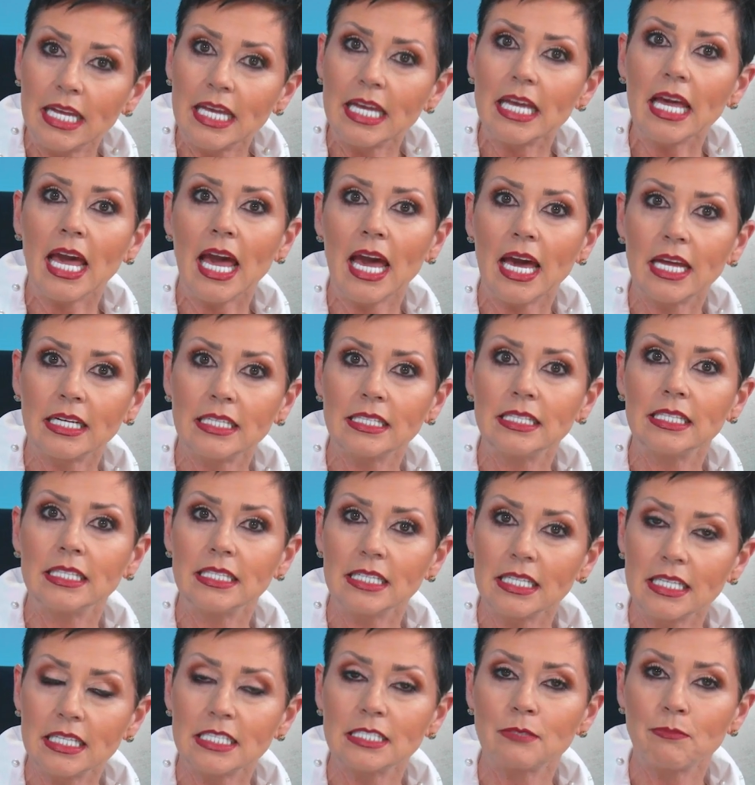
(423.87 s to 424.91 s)
he had it
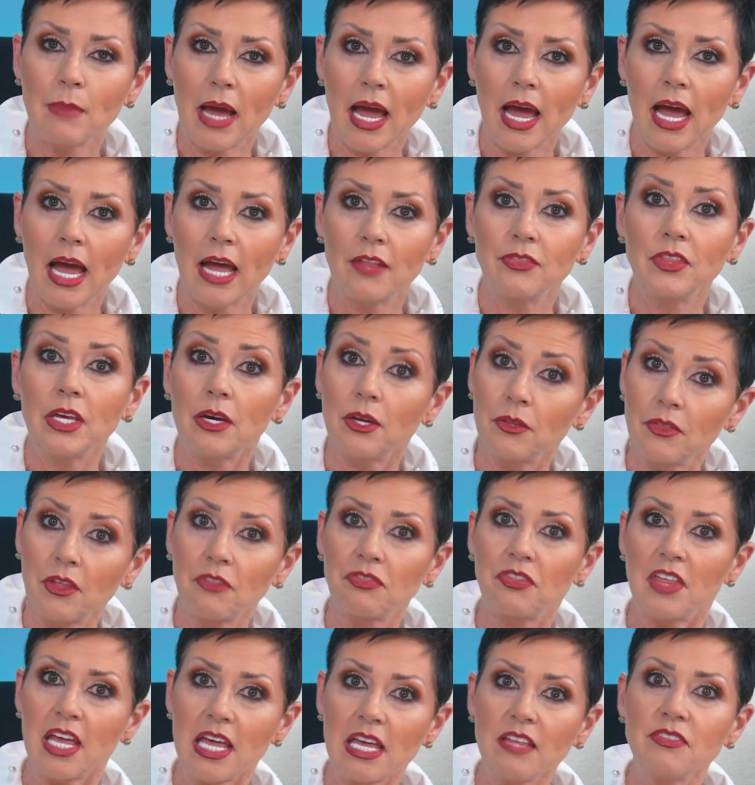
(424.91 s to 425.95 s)
in his mind that the
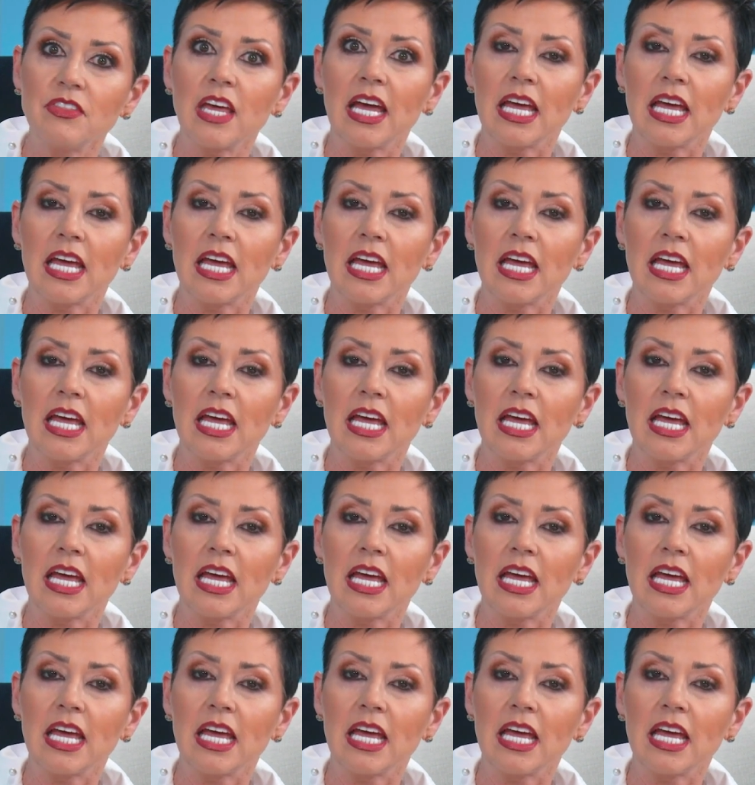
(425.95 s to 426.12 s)
thing